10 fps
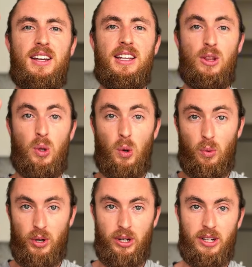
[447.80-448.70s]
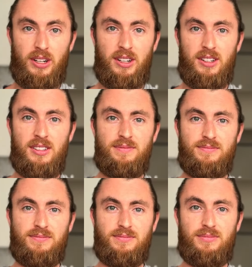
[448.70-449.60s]
it lowered
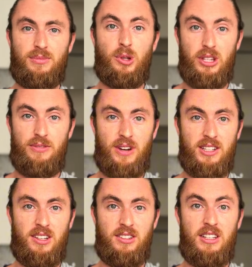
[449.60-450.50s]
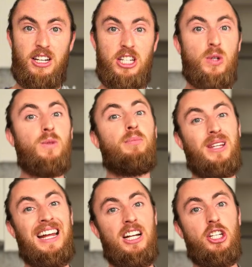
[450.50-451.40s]
the defenses that she could
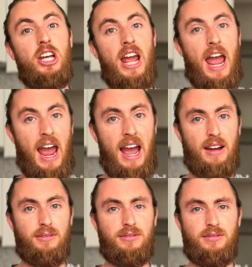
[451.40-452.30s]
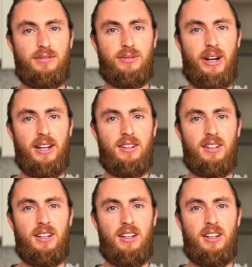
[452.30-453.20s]
potentially have, right?
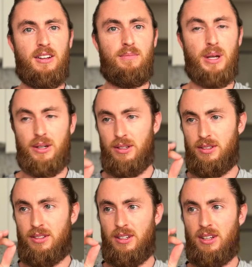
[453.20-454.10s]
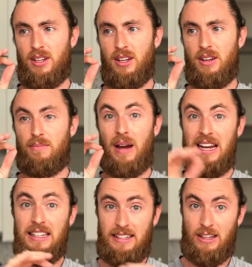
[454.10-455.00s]
Because my
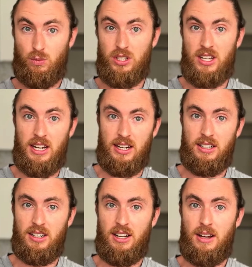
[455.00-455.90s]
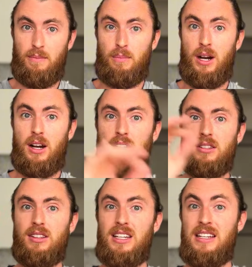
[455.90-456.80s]
intent was clear, but
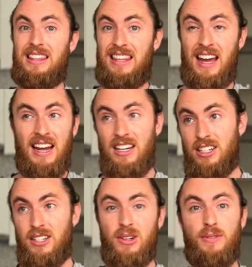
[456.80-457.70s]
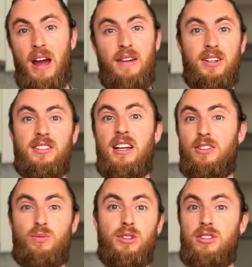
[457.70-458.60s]
the intention of having
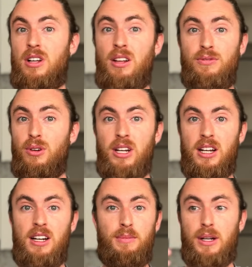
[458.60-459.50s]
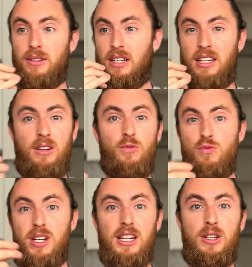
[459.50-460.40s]
sex was not fully clear because I didn't
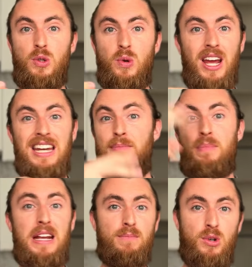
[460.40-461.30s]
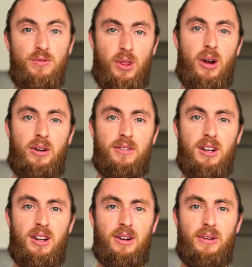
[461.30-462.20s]
really do any big move on her,
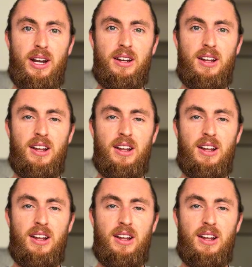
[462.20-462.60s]
right?